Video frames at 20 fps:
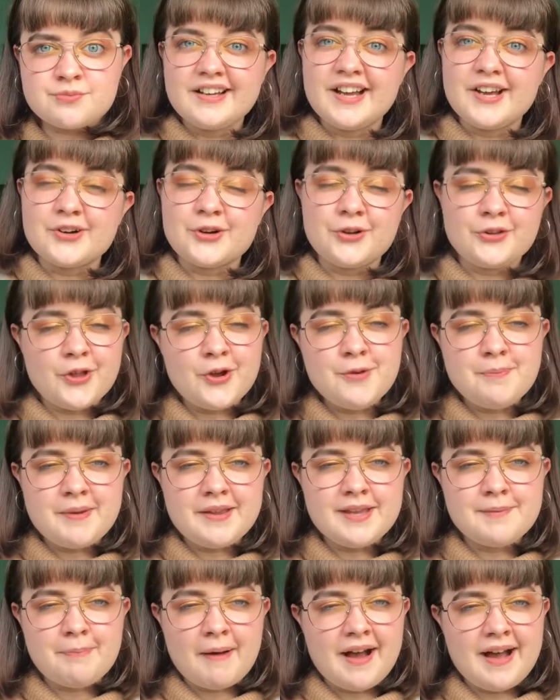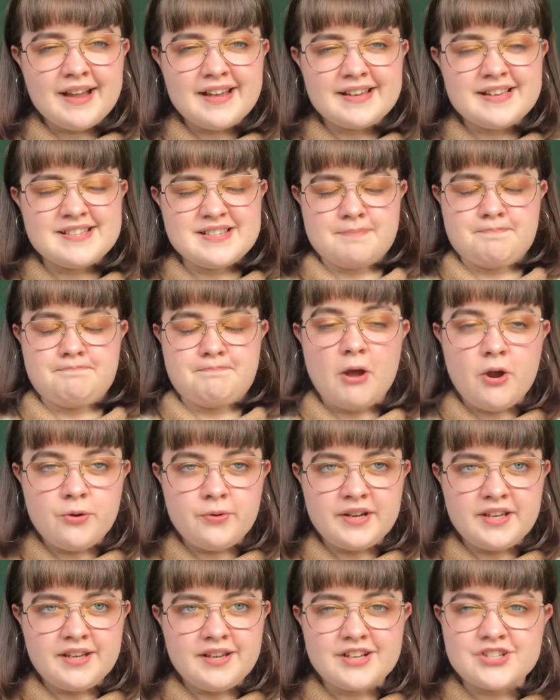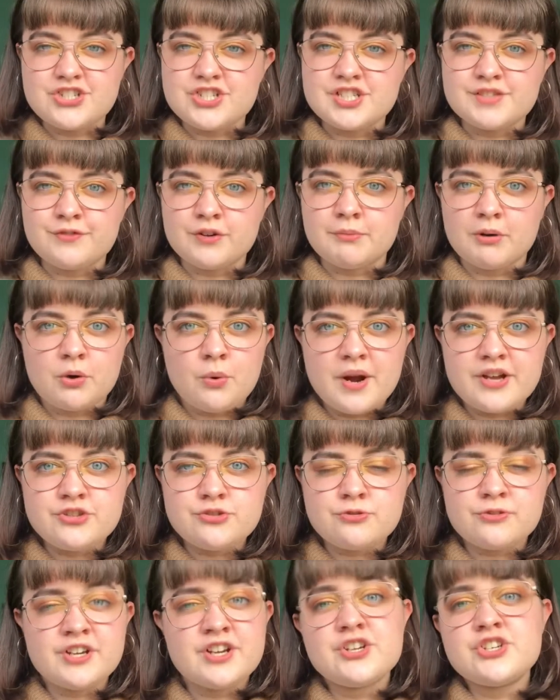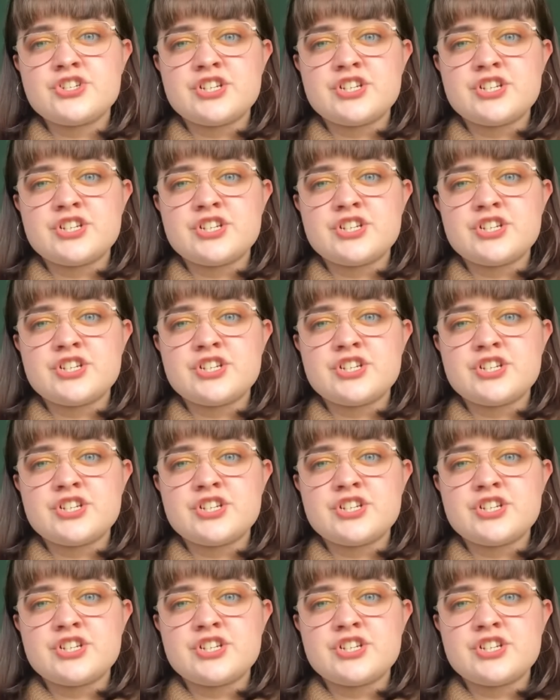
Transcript: And although Pinkie Pie is a pony and she's from Equestria,